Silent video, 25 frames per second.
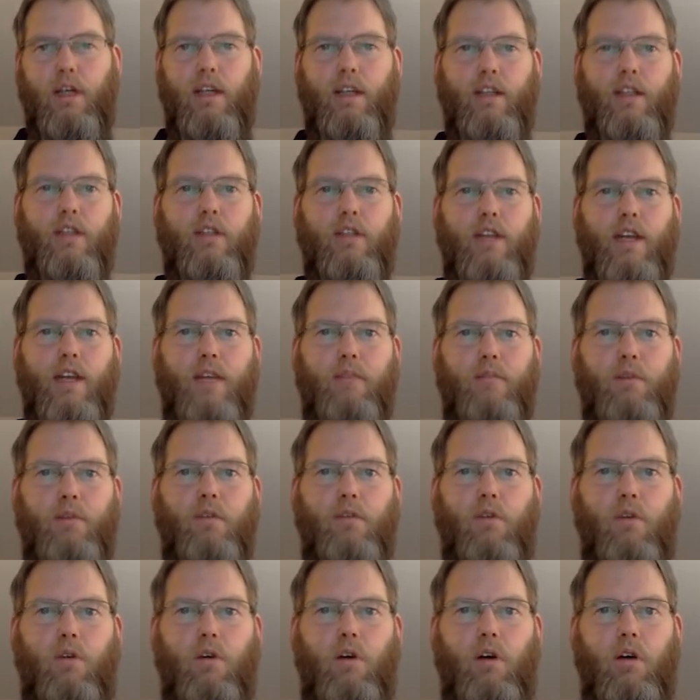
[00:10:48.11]
I did that
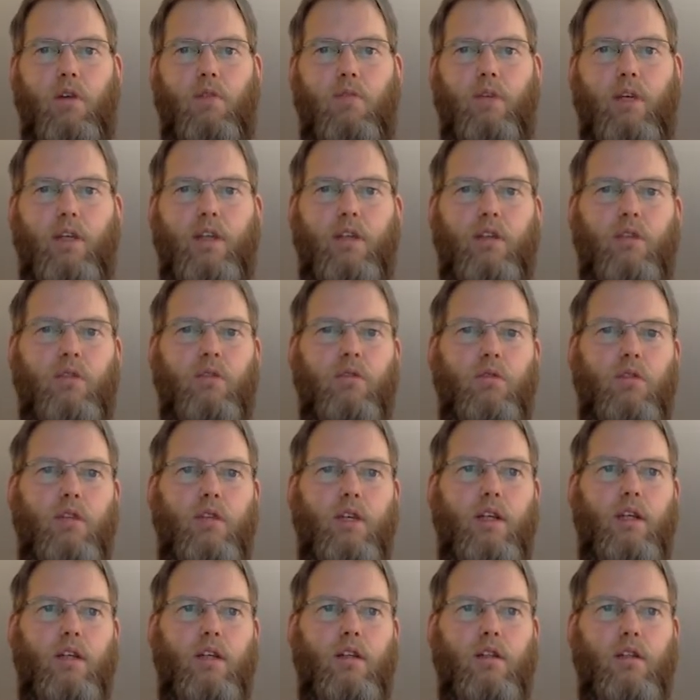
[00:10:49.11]
before, but you
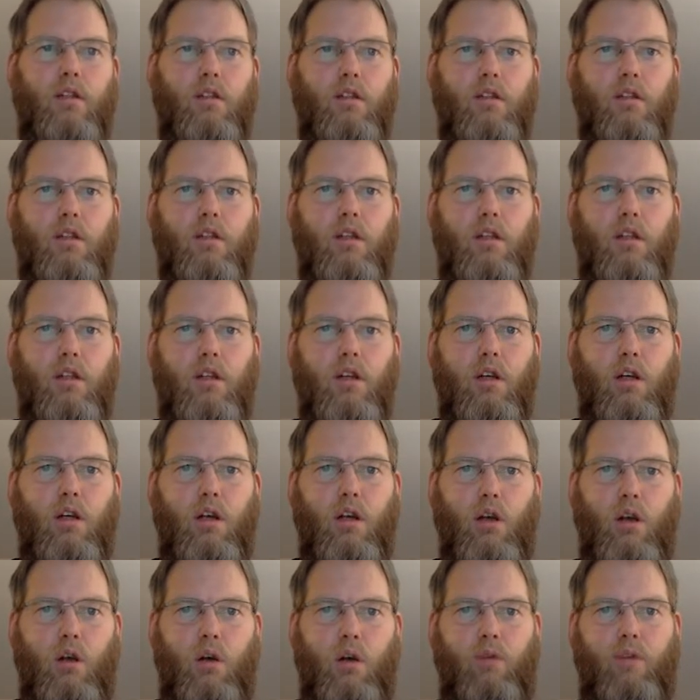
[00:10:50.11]
can
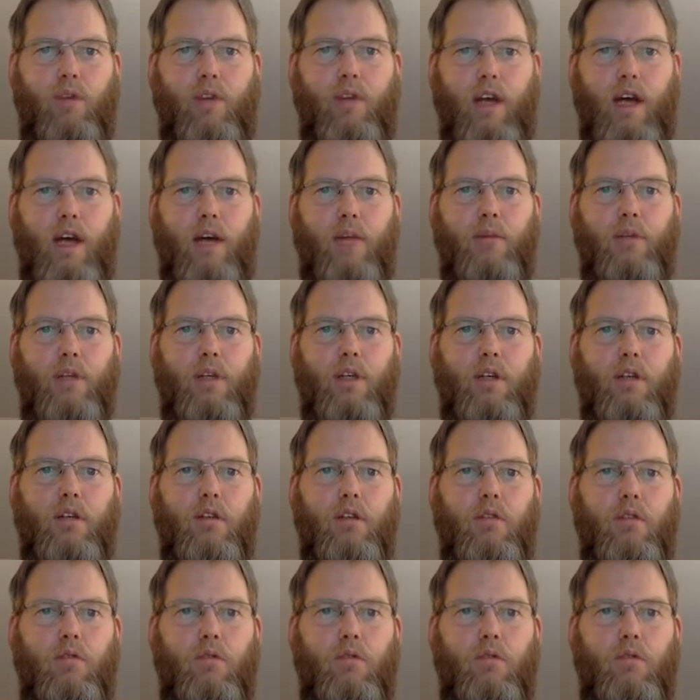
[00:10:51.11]
load the library.